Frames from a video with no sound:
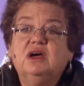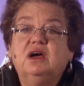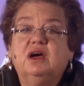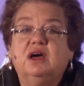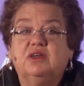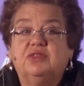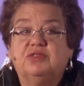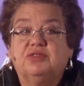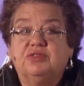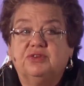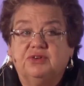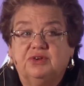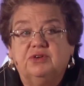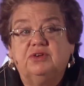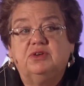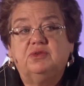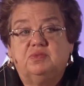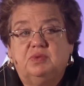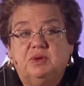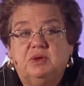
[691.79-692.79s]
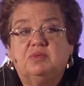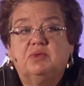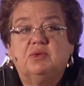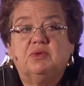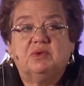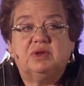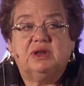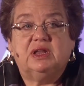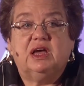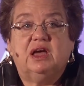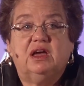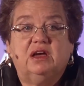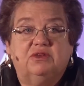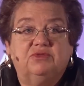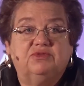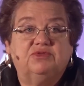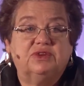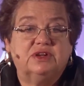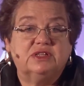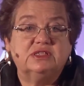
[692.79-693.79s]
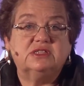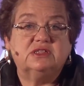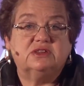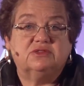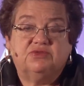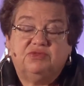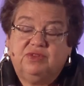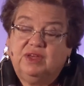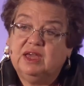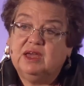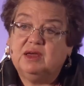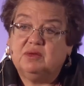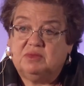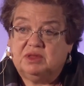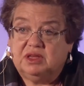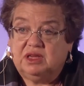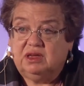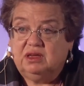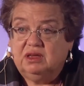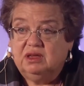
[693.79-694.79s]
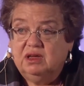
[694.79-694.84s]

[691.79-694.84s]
a third of people rely on friends and family